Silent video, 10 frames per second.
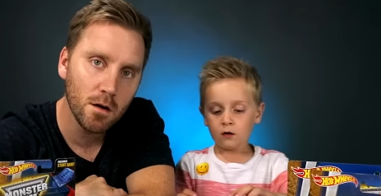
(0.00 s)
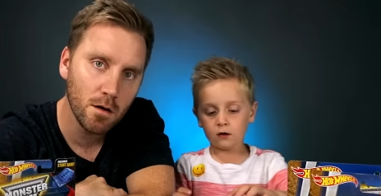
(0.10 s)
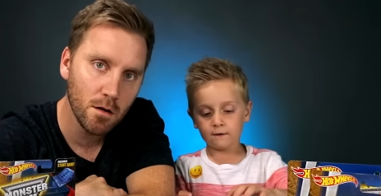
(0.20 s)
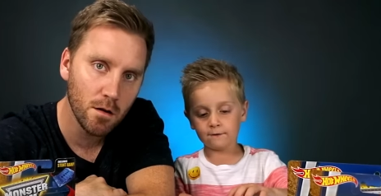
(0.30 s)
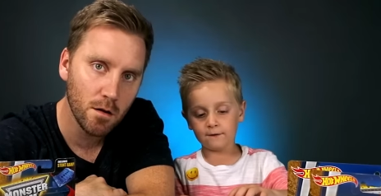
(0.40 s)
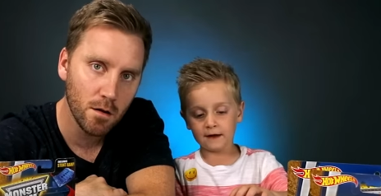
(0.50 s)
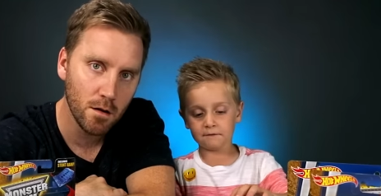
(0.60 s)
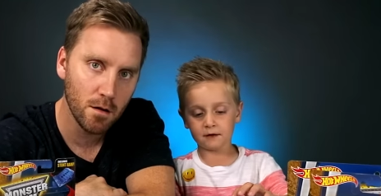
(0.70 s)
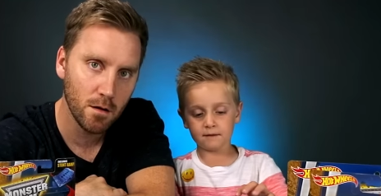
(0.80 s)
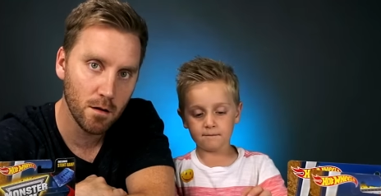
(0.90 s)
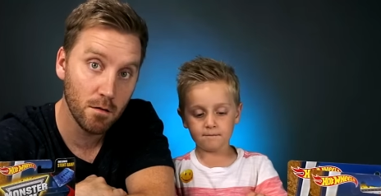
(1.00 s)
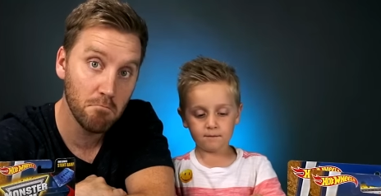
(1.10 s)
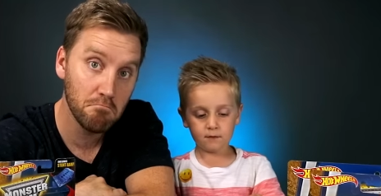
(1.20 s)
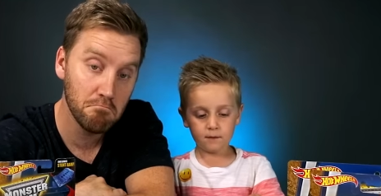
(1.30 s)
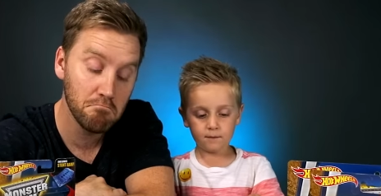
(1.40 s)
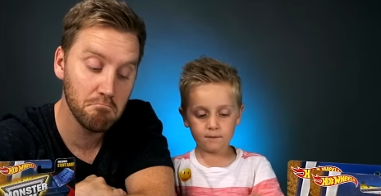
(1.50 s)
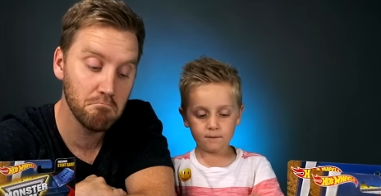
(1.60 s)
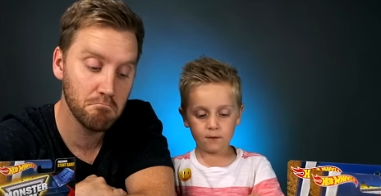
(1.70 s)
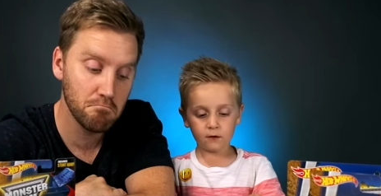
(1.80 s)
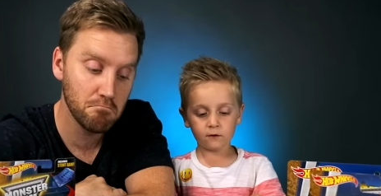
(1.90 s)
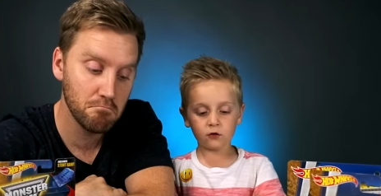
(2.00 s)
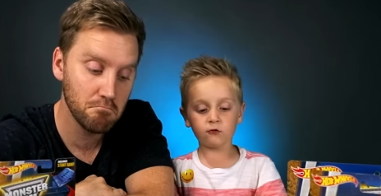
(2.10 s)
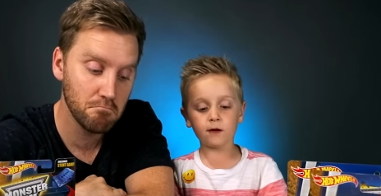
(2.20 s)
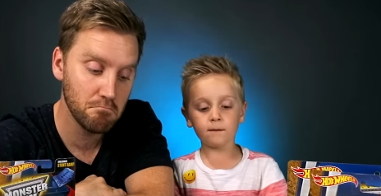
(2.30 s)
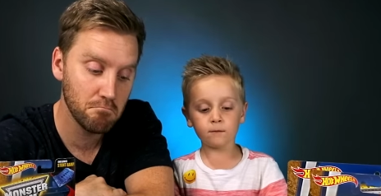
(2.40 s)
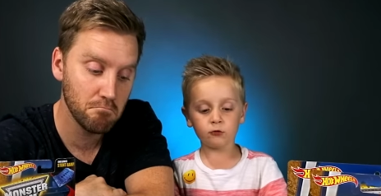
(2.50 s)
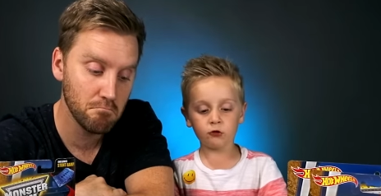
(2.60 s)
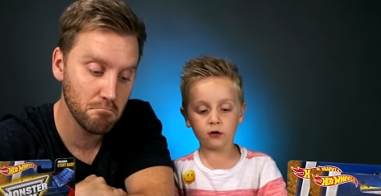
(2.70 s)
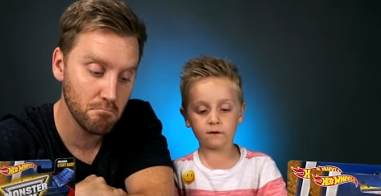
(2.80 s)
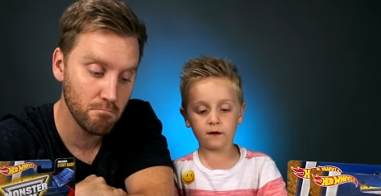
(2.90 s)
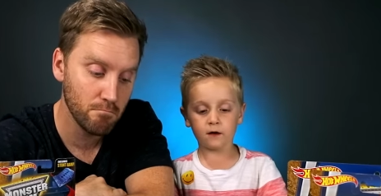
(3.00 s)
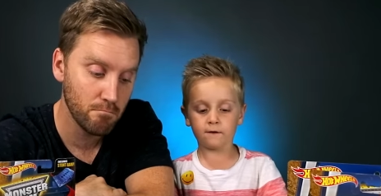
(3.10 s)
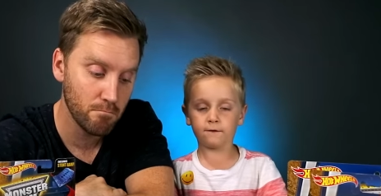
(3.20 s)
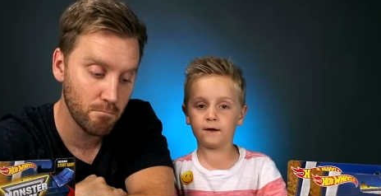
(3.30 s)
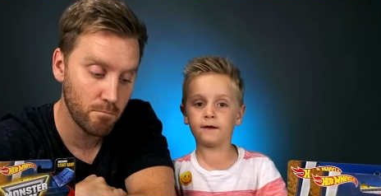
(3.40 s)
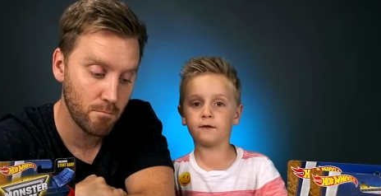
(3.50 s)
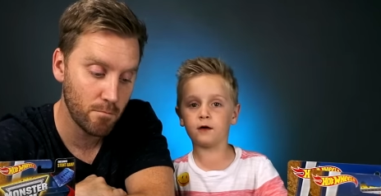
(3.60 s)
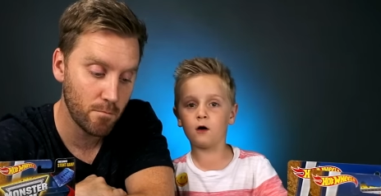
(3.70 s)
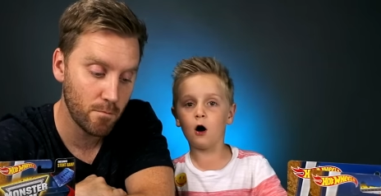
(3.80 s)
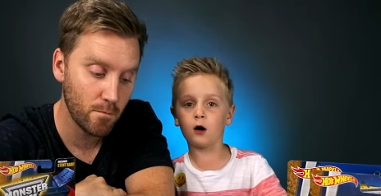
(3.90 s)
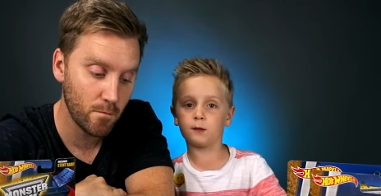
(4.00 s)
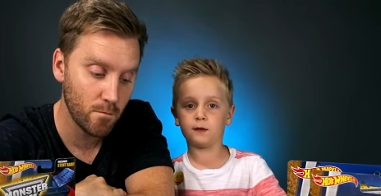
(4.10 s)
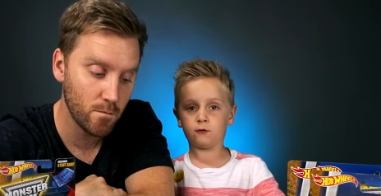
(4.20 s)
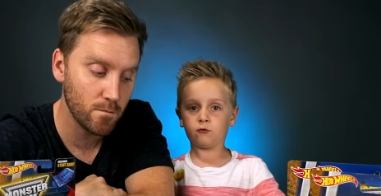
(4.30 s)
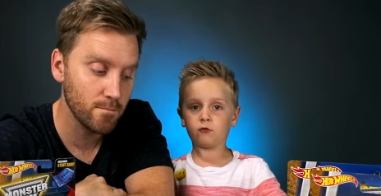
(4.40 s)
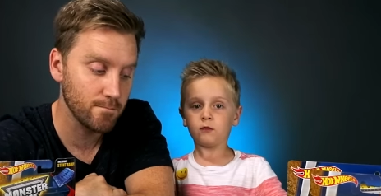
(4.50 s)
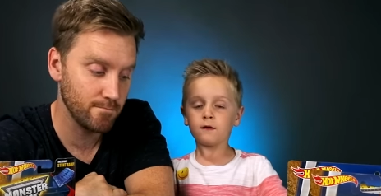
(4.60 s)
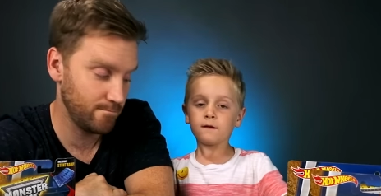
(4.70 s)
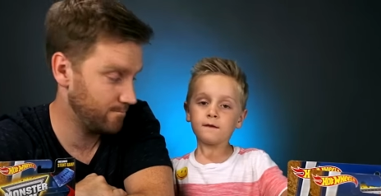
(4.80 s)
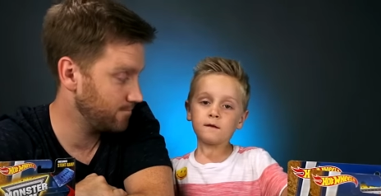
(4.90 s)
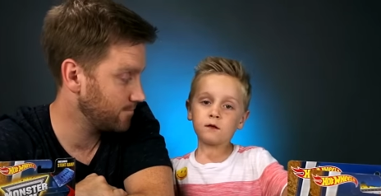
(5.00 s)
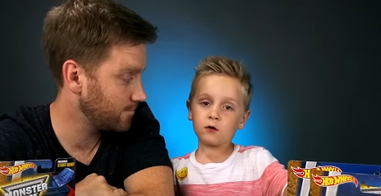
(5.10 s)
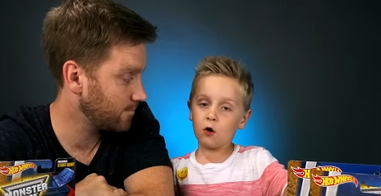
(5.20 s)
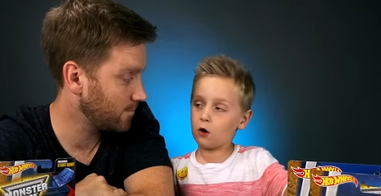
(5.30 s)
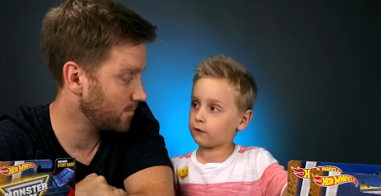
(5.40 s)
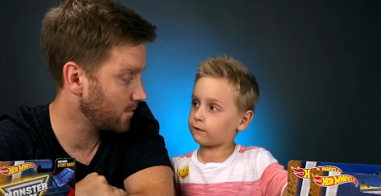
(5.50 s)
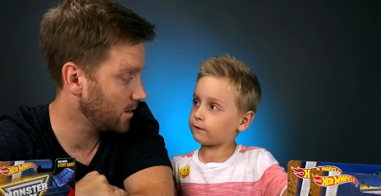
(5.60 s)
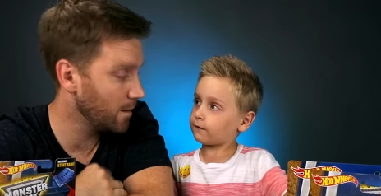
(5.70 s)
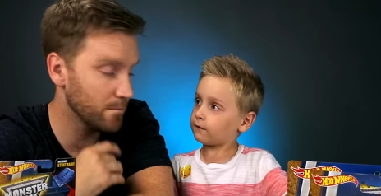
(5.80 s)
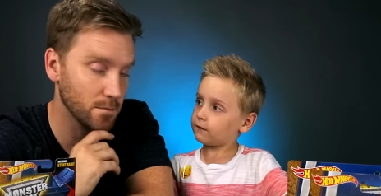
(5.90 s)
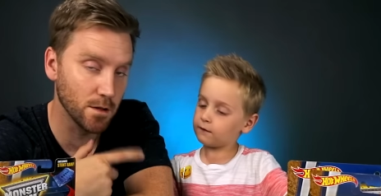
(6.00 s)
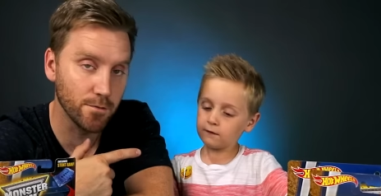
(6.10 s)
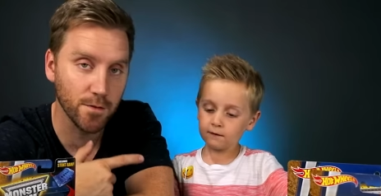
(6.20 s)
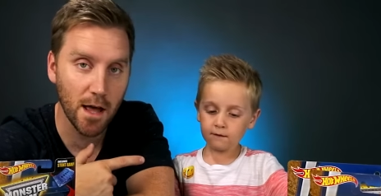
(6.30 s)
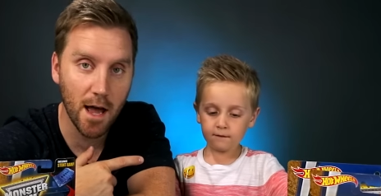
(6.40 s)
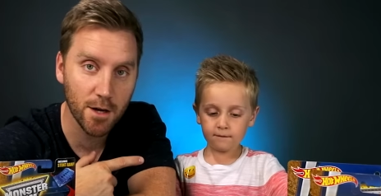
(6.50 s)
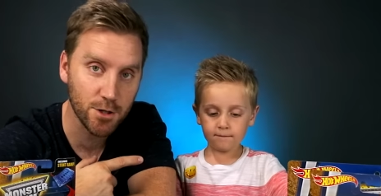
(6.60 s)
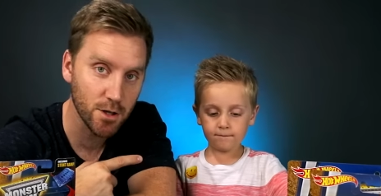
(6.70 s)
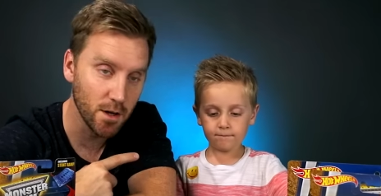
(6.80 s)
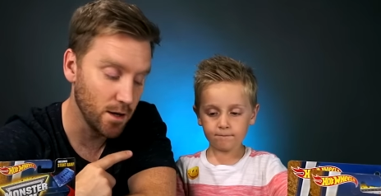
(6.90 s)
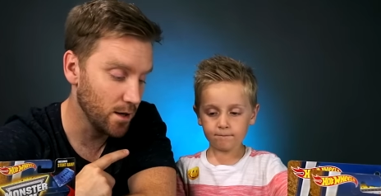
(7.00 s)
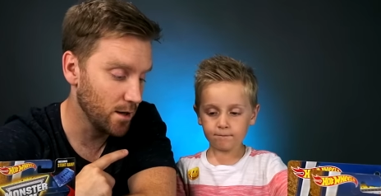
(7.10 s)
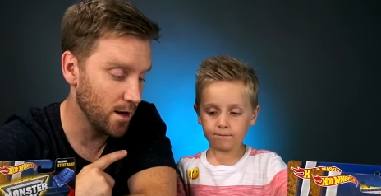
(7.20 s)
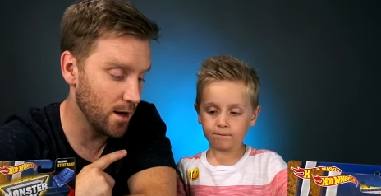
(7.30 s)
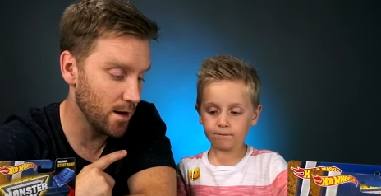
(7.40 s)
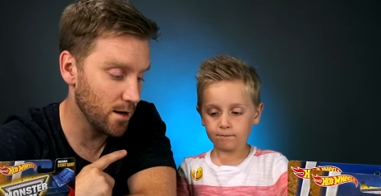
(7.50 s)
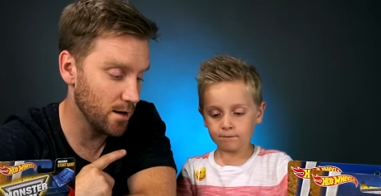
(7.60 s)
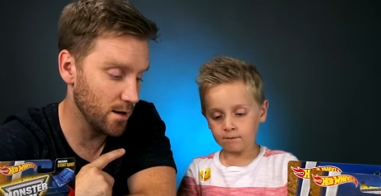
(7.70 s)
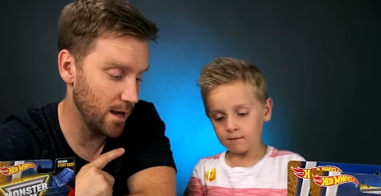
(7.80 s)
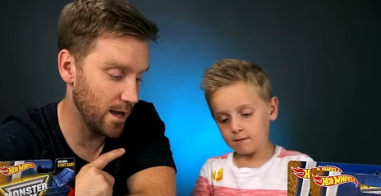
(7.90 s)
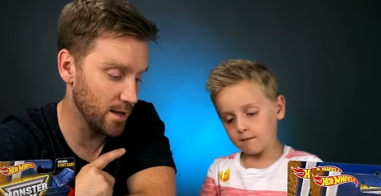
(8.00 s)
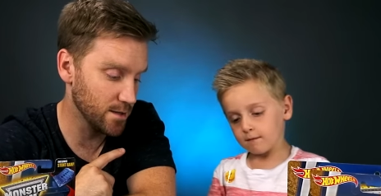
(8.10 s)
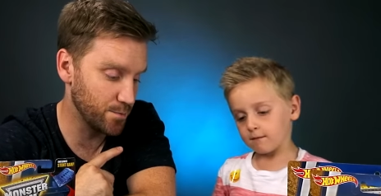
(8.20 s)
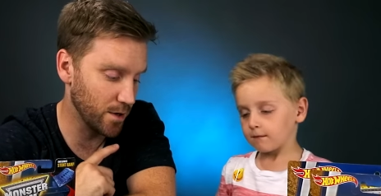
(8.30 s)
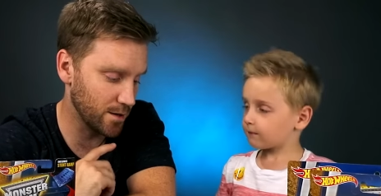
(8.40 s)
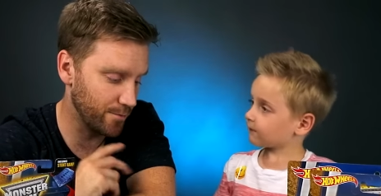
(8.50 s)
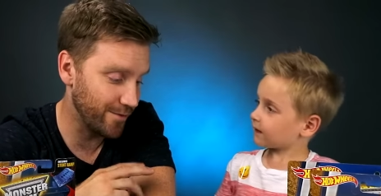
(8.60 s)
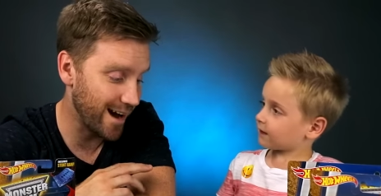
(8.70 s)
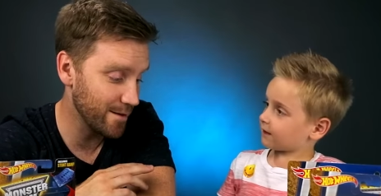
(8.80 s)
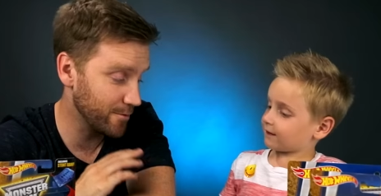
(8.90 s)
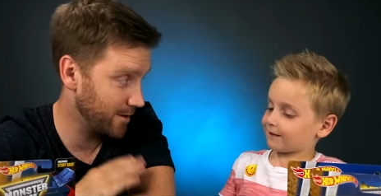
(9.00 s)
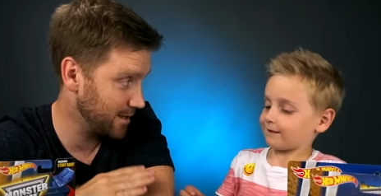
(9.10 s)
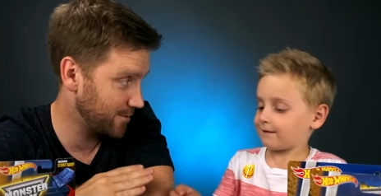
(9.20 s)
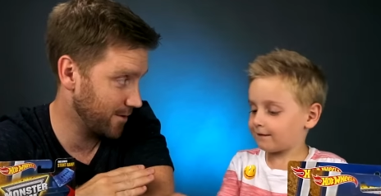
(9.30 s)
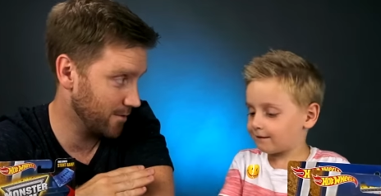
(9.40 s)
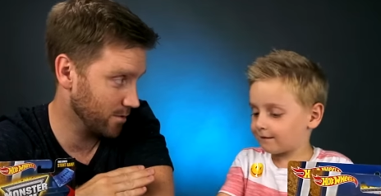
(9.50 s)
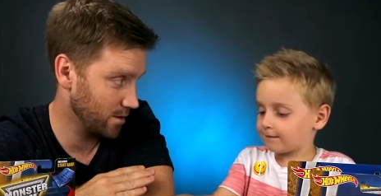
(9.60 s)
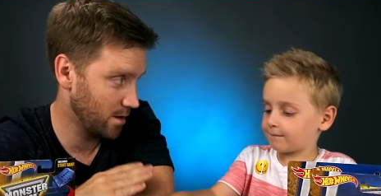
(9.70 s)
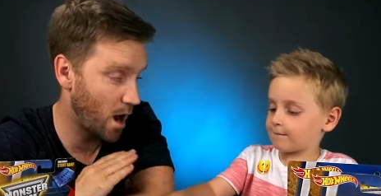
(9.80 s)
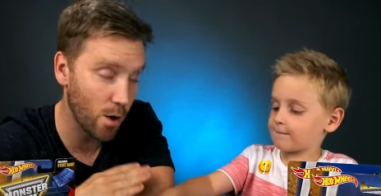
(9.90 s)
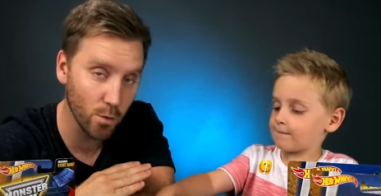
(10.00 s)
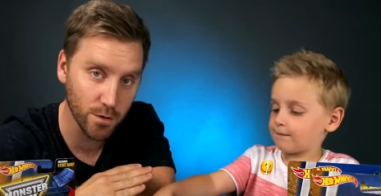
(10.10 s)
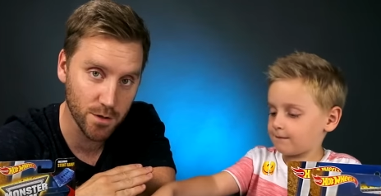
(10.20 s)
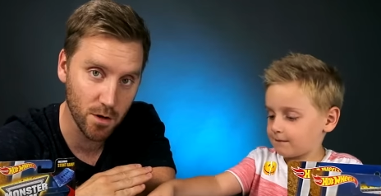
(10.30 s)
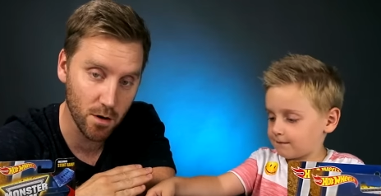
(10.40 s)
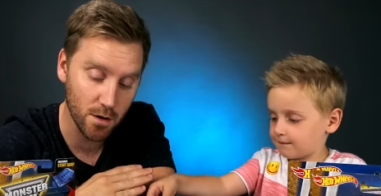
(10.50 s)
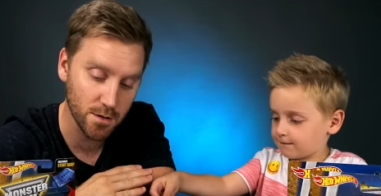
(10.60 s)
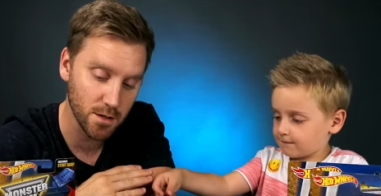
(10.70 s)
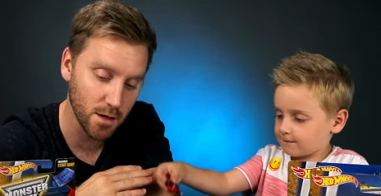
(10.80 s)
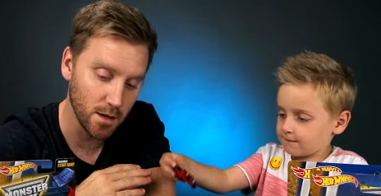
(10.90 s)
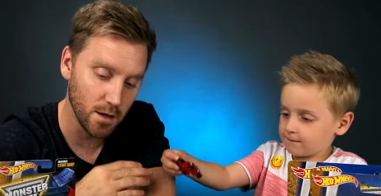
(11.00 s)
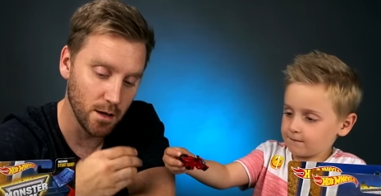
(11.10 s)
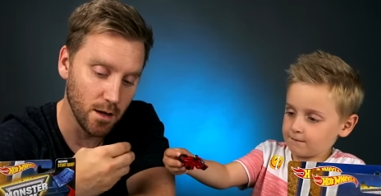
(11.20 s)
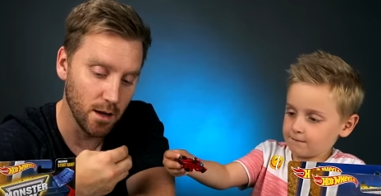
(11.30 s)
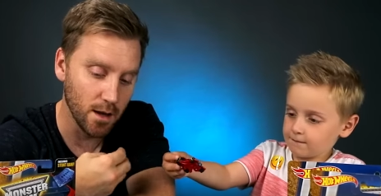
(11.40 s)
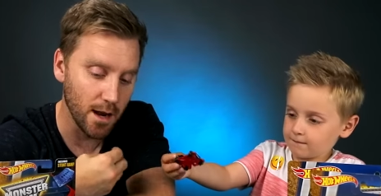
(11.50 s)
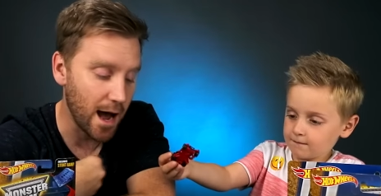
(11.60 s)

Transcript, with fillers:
Speaker 1: our favorite Monster Jam trucks and our favorite Hot Wheels cars.
Speaker 2: Yep, Little Flash has picked 5 of his favorite Hot Wheels cars, and